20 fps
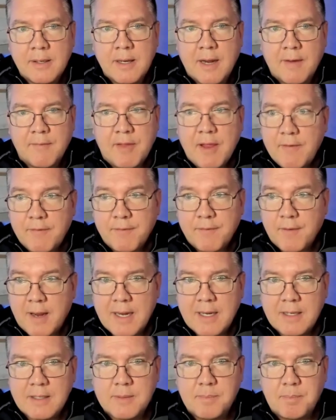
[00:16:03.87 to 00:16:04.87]
if they
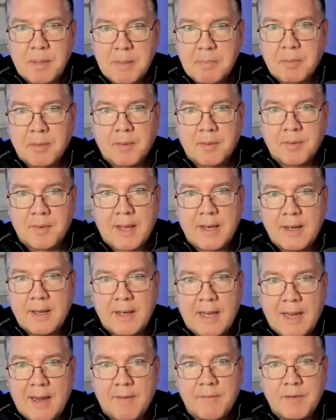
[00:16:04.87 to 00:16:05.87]
find people that
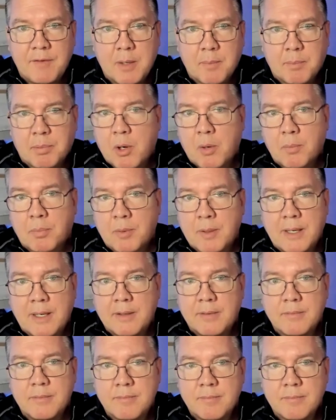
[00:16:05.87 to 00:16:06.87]
have the appropriate,